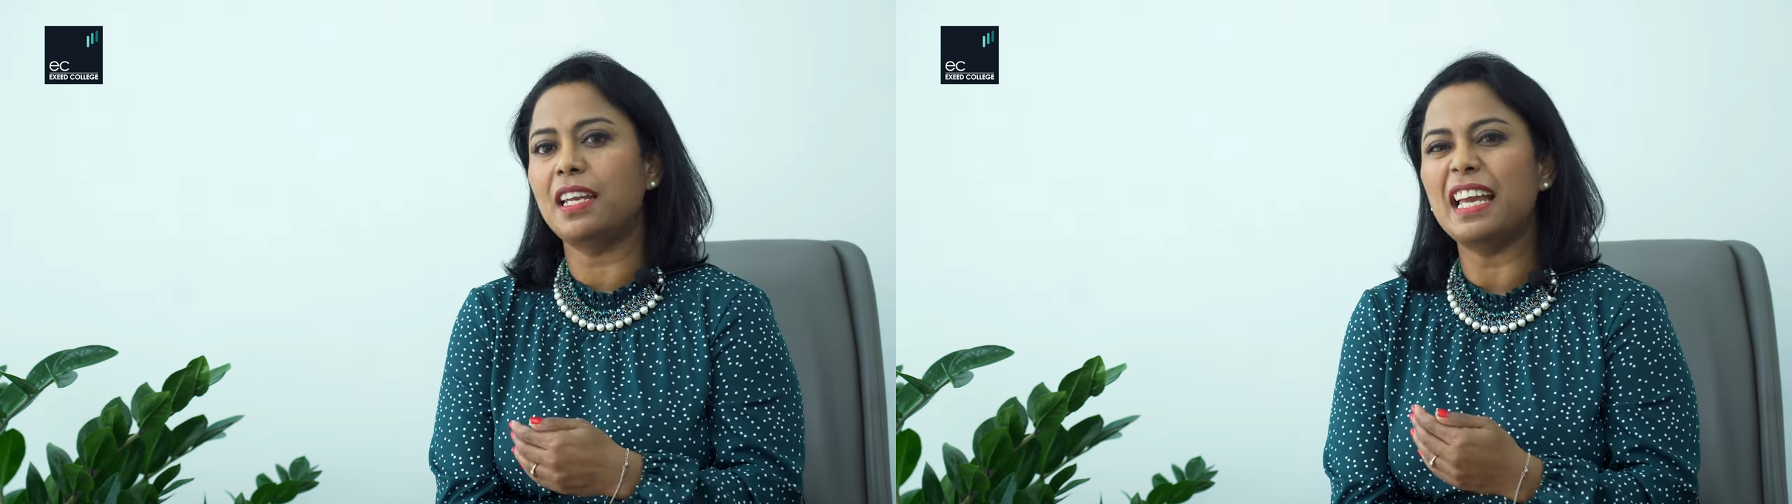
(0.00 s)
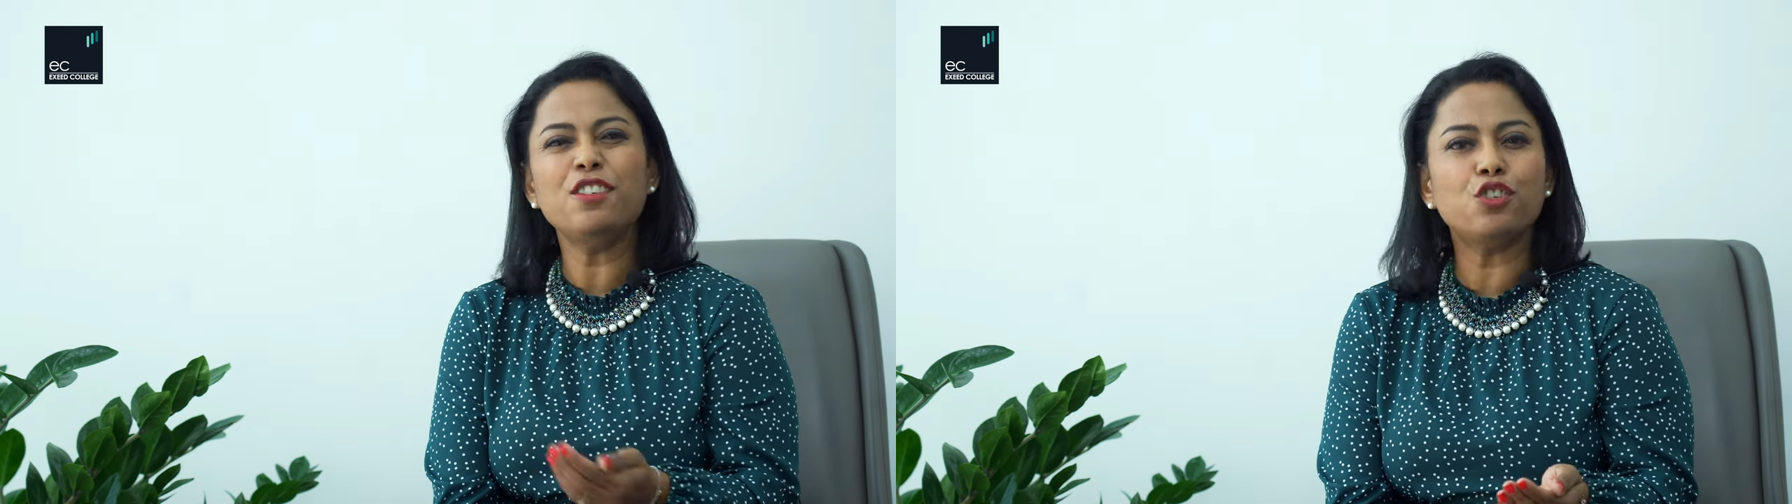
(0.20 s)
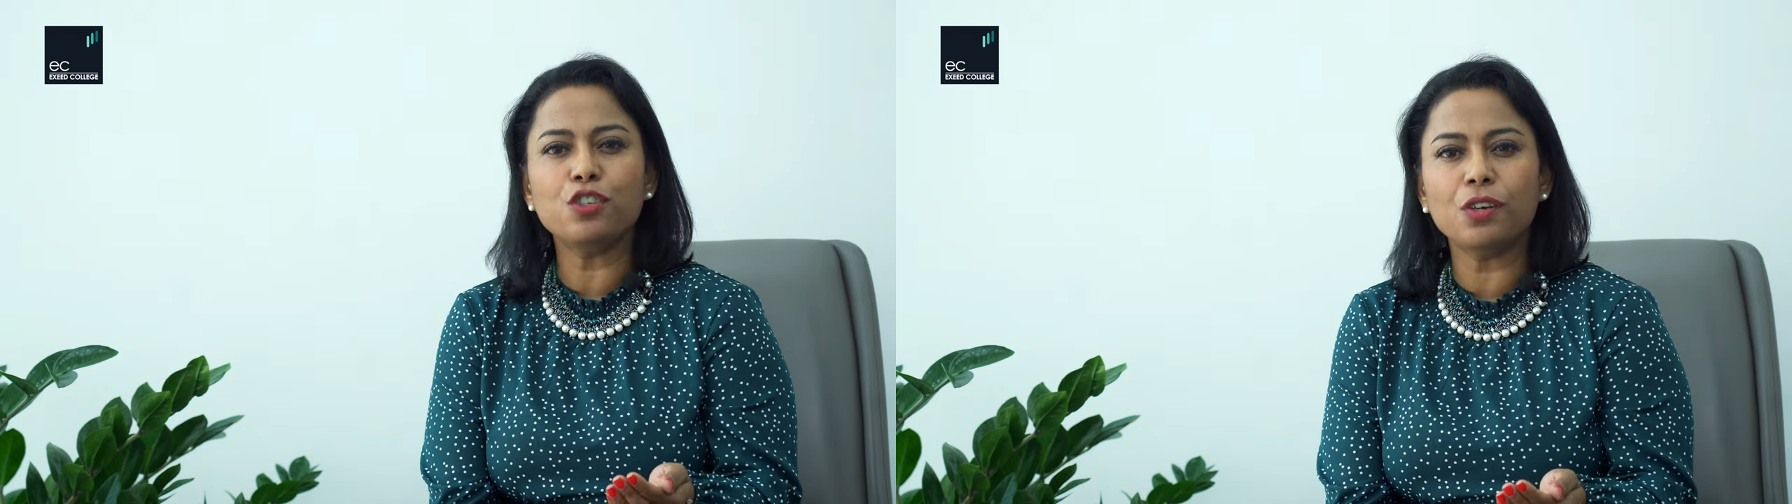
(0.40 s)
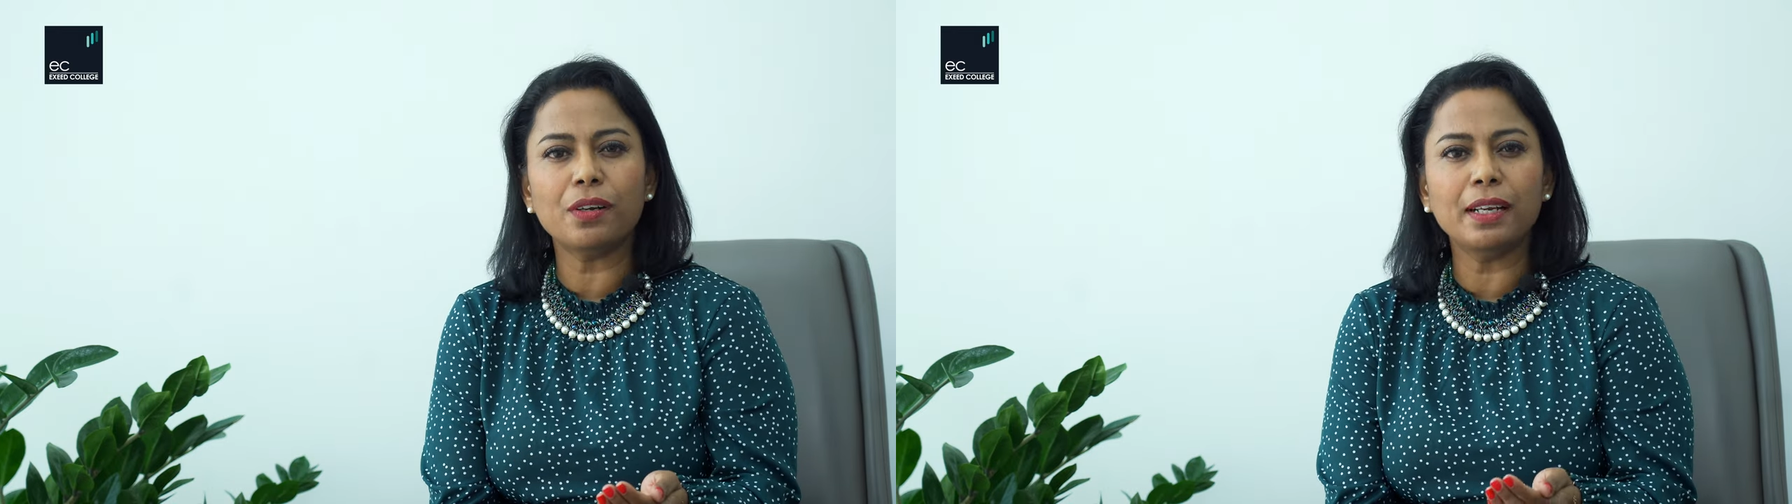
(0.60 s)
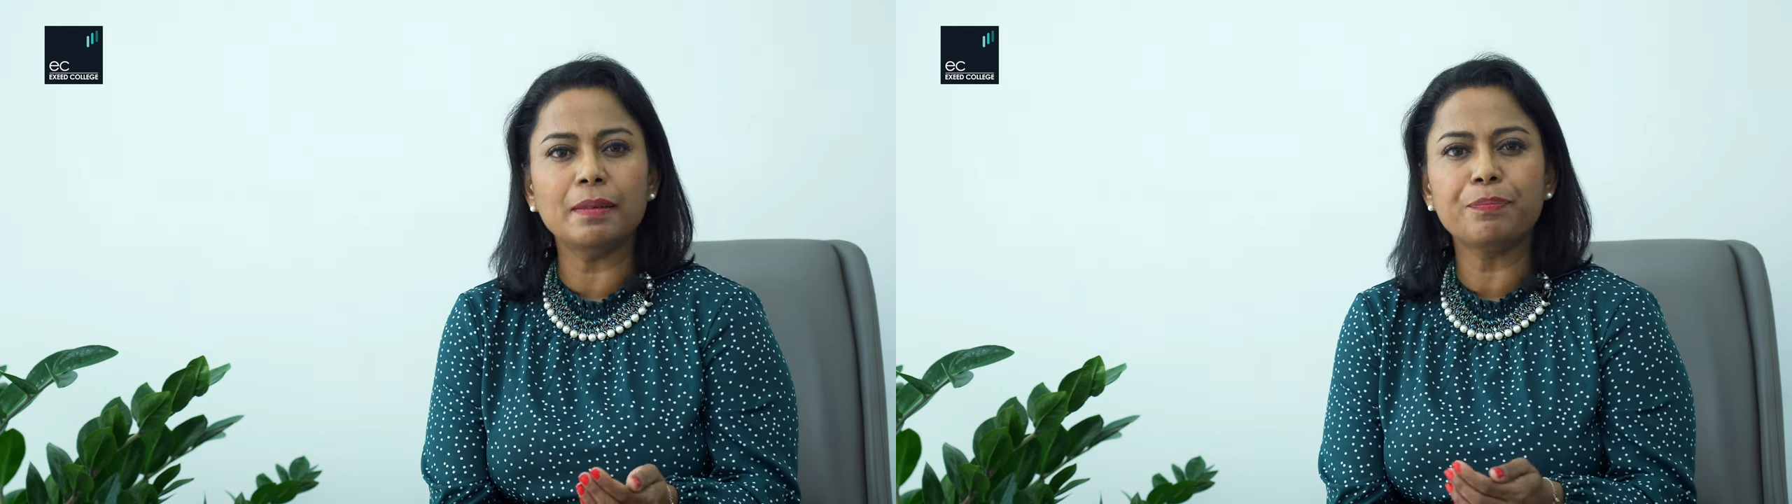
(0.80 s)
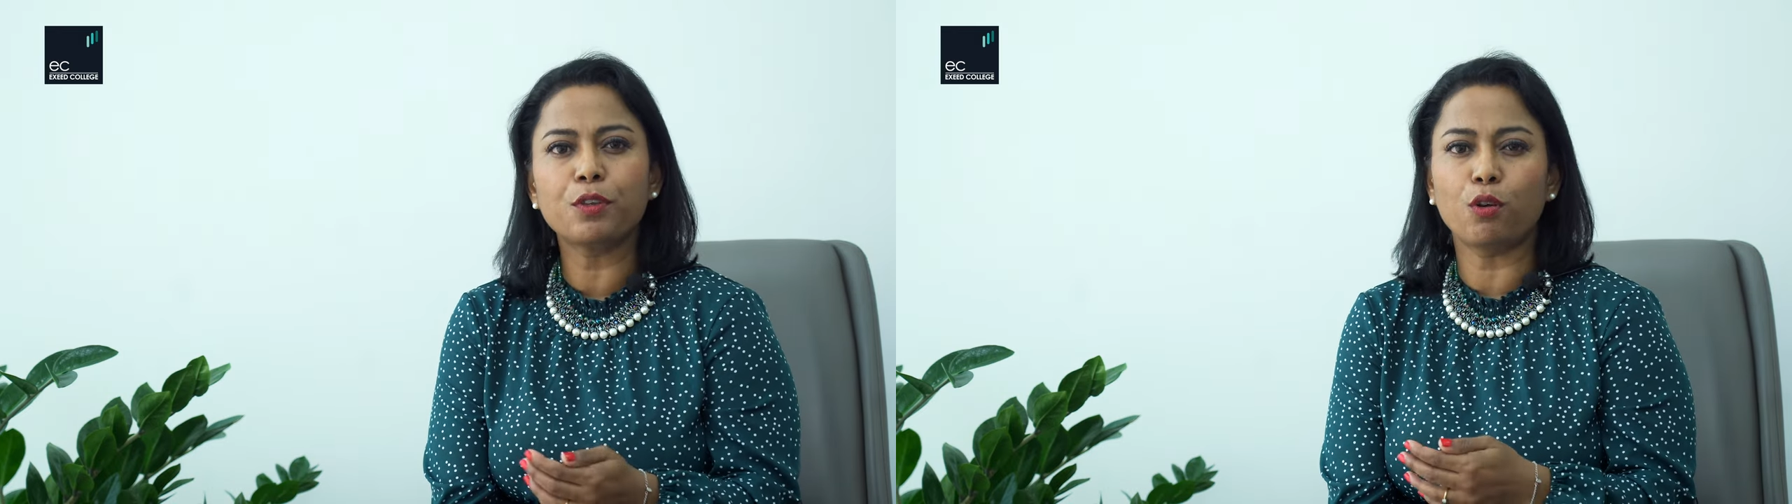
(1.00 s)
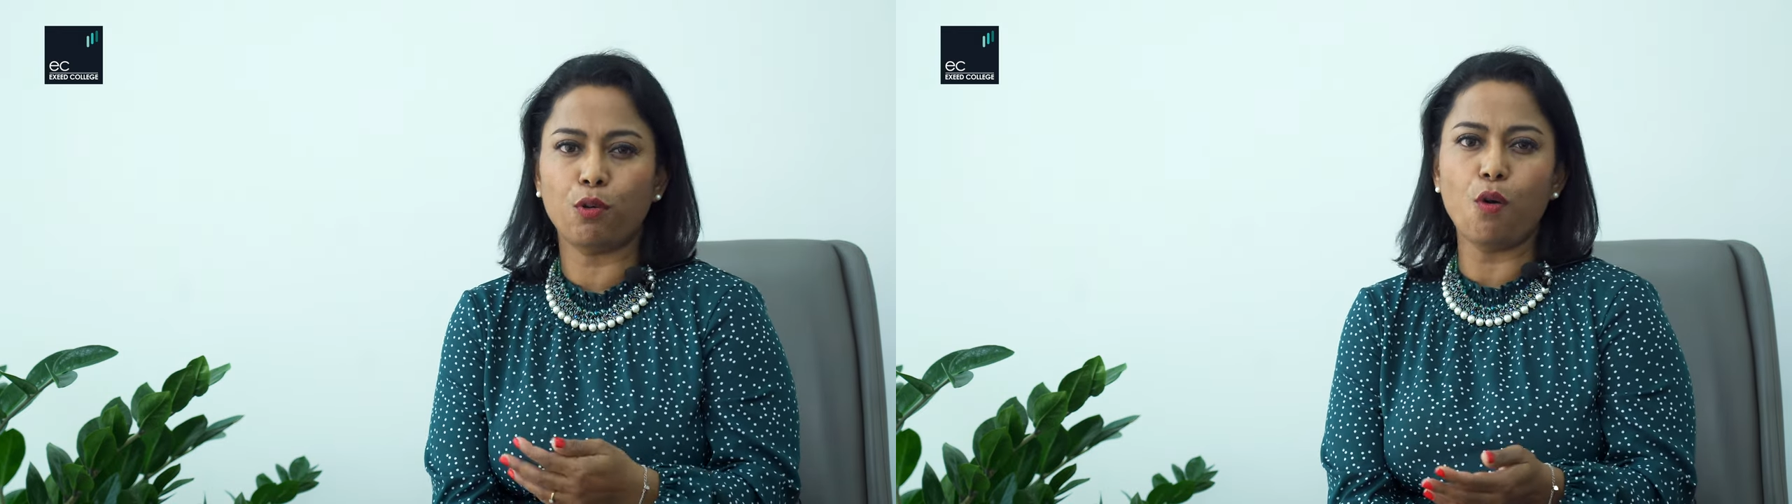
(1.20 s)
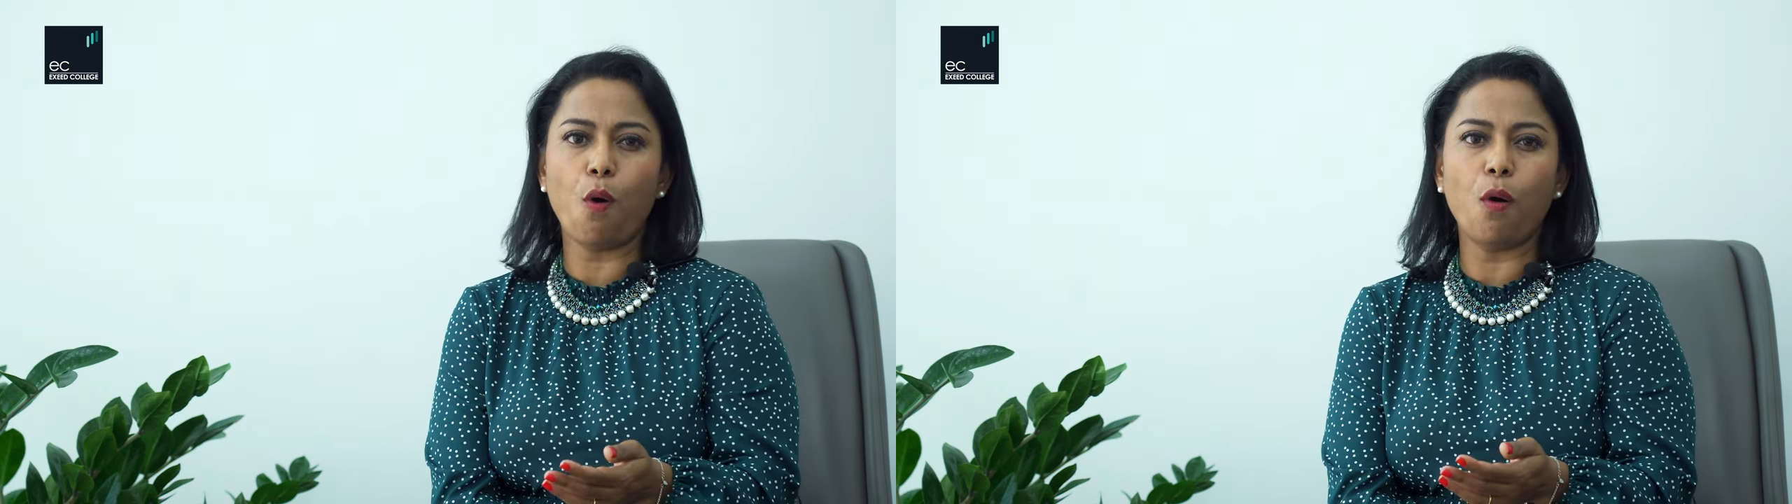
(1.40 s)
engineering,
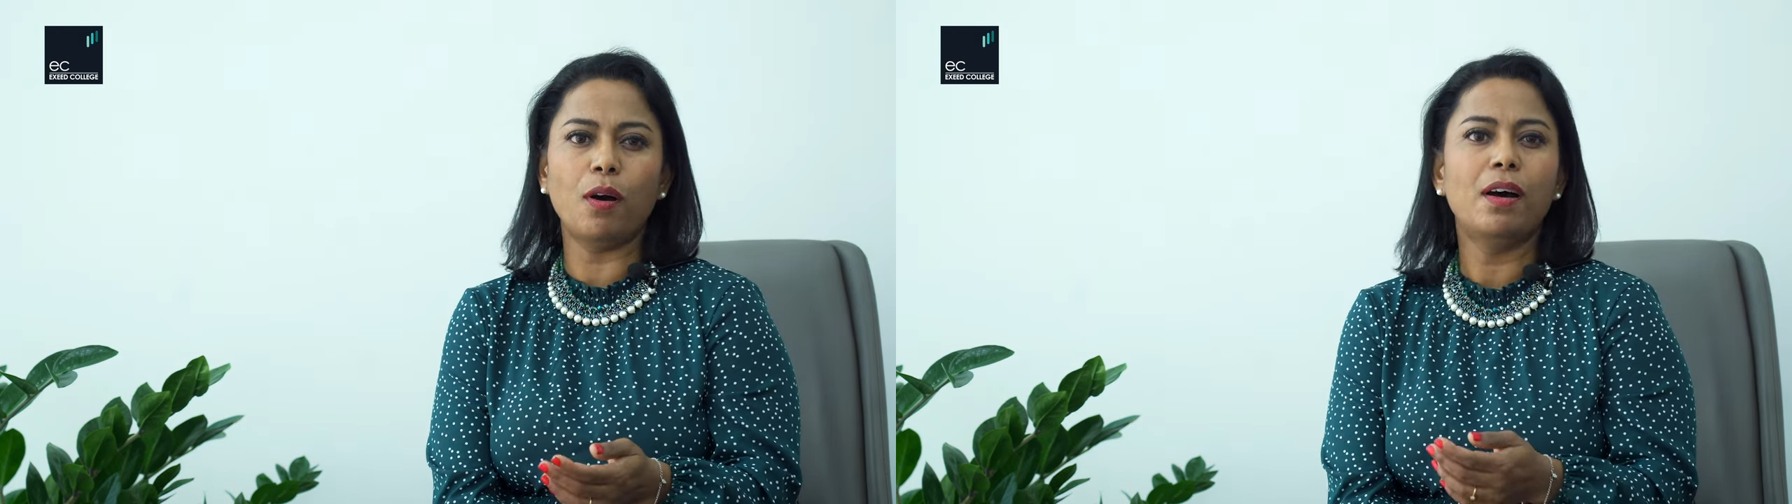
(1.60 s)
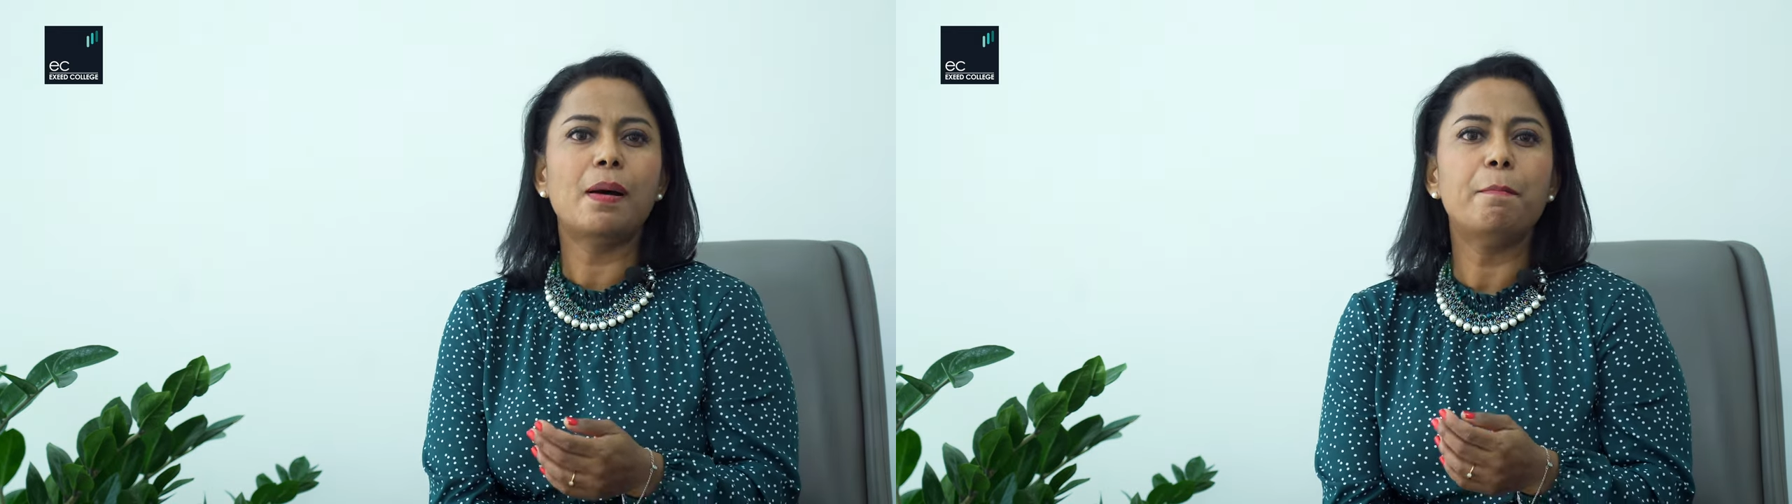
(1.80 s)
law,